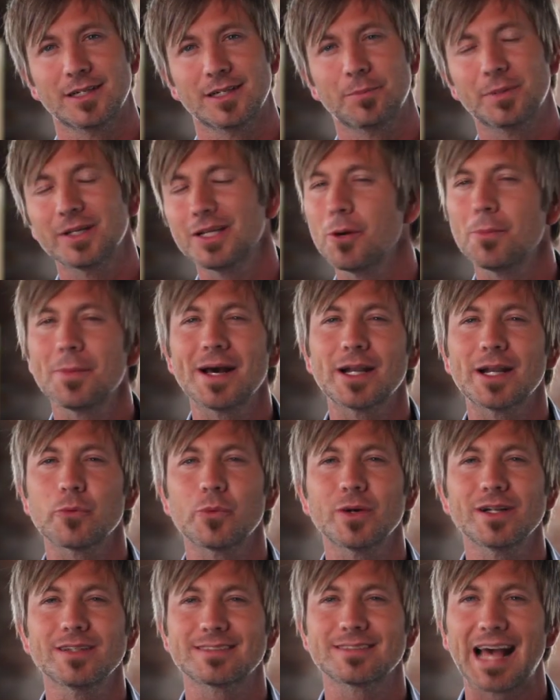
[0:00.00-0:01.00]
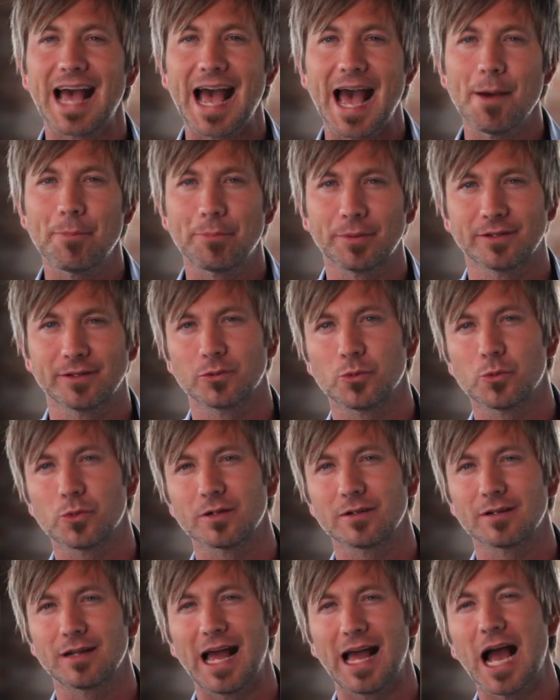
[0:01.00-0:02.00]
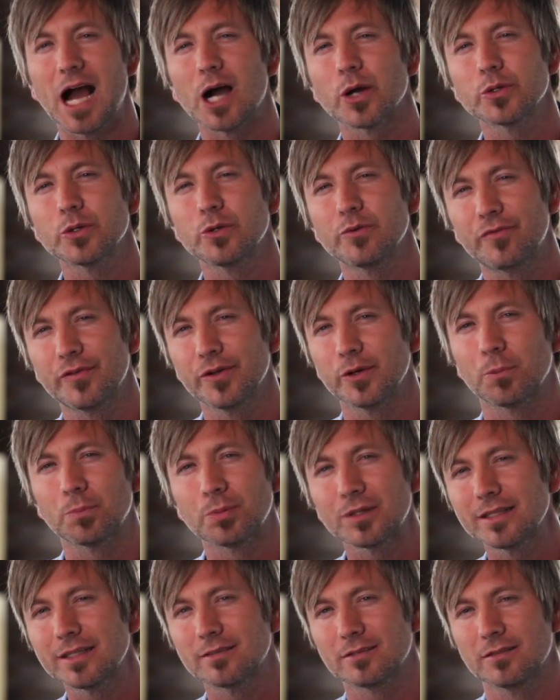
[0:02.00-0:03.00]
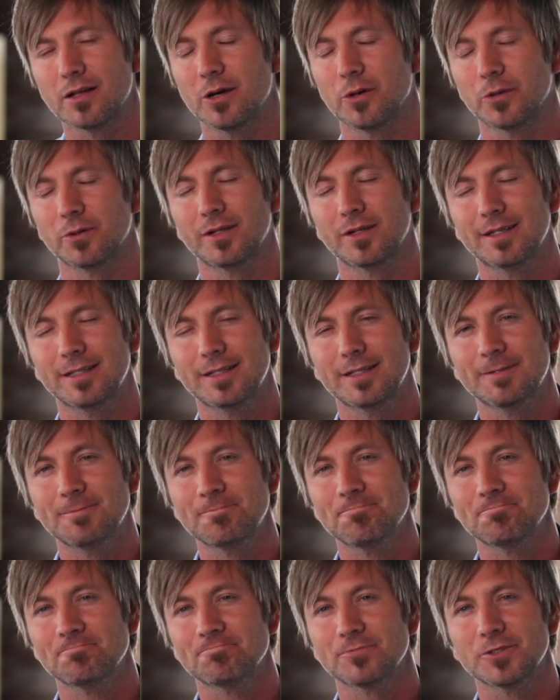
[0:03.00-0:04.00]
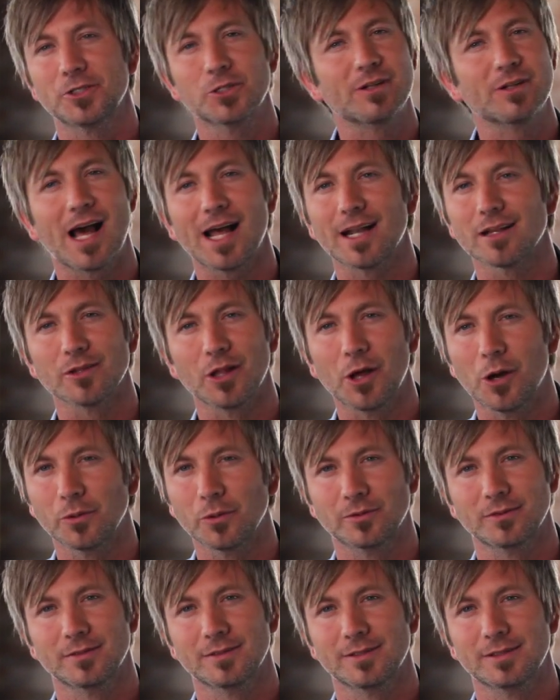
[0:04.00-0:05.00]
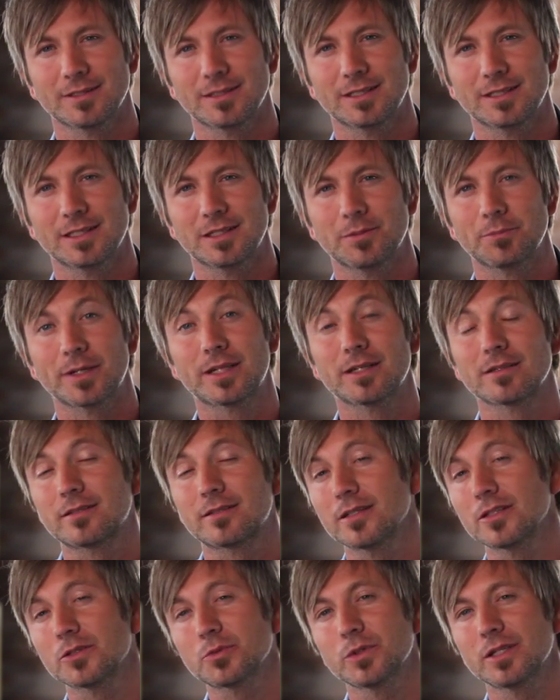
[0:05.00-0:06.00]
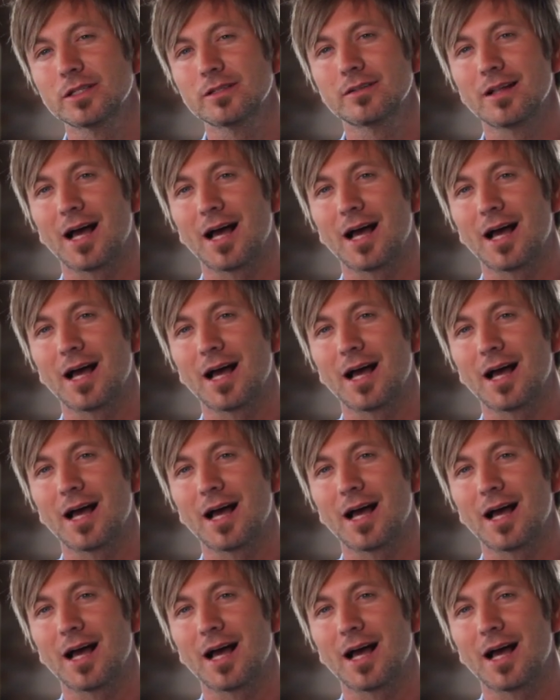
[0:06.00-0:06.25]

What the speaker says: But no matter what has happened or how you feel, please know you're not alone. Because here's what